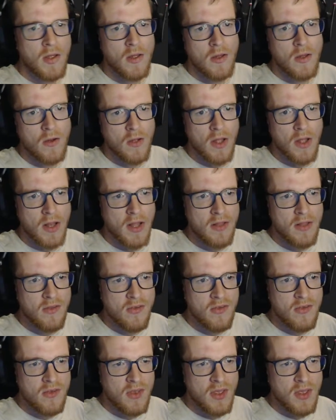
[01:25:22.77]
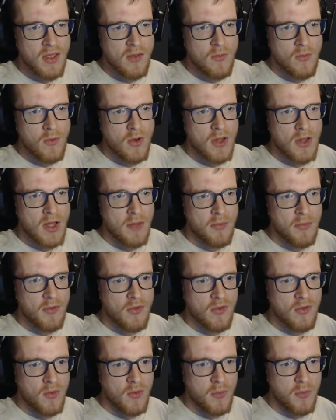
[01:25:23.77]
okay, let's see what happens
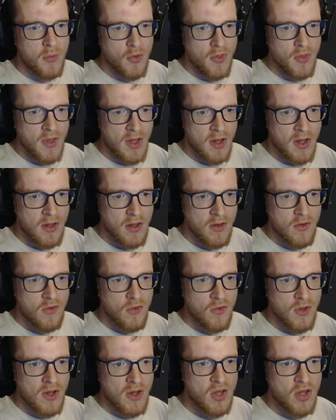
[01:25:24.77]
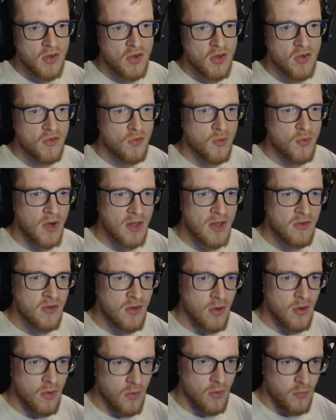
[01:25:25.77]
if we put that in, so that she just runs in a
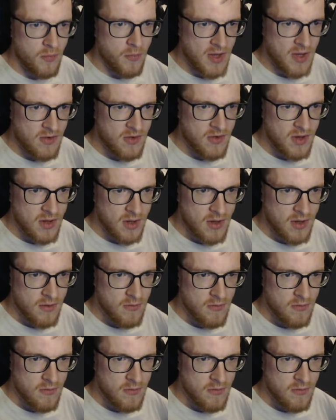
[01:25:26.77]
loop, basically.